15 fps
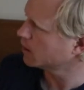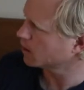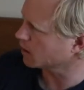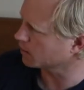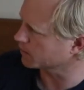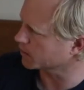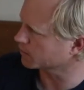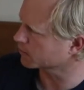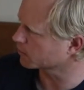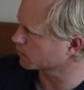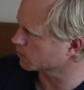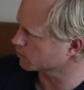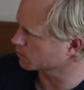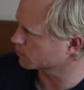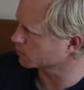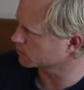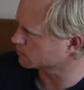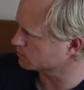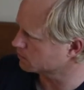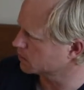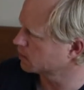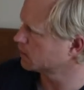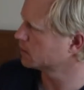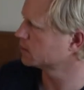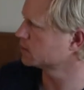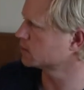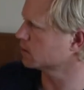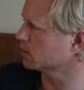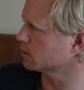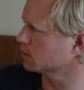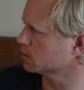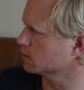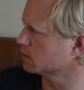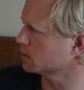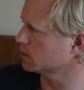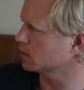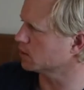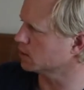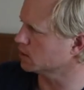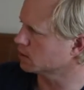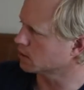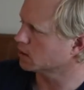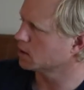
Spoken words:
I'm not recording with them, so the